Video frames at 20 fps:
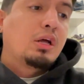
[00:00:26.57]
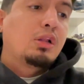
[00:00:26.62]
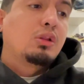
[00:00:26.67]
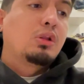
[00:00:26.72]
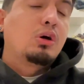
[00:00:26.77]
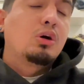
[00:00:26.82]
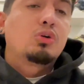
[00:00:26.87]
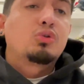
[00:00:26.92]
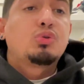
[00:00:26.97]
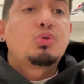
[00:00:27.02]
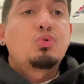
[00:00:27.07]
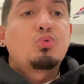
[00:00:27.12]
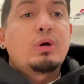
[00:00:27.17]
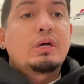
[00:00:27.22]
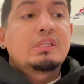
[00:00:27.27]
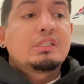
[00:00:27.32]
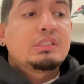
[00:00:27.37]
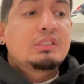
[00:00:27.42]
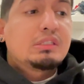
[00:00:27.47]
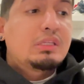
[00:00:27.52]
Low
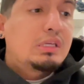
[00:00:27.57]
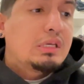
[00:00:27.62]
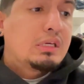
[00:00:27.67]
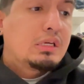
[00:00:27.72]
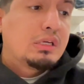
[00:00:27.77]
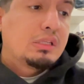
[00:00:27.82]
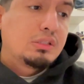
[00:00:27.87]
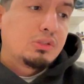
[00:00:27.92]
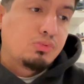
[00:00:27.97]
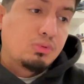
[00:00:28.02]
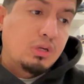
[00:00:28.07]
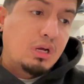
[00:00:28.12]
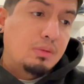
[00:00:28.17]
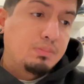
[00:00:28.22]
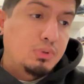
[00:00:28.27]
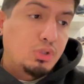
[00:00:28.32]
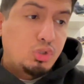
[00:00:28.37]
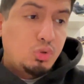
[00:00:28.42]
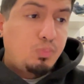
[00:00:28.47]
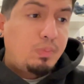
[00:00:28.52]
USC. This one got
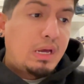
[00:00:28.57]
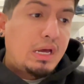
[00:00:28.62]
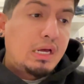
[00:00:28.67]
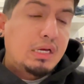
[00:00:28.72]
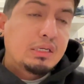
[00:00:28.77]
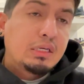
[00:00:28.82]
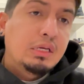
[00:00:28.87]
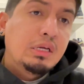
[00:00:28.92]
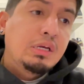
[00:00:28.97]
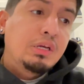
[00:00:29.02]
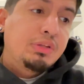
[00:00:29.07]
pushed back.